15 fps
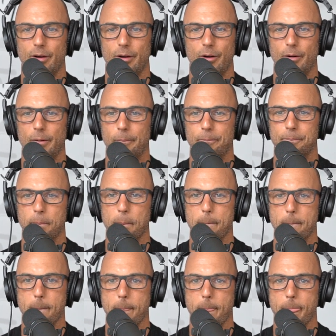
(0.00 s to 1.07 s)
Ali?
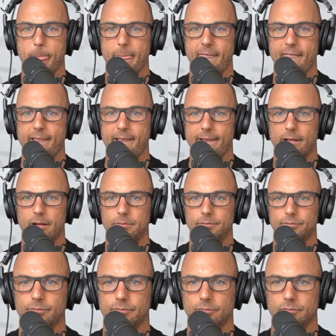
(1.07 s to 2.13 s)
Would it be uh,
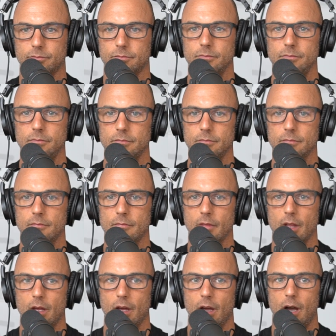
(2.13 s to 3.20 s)
an athlete?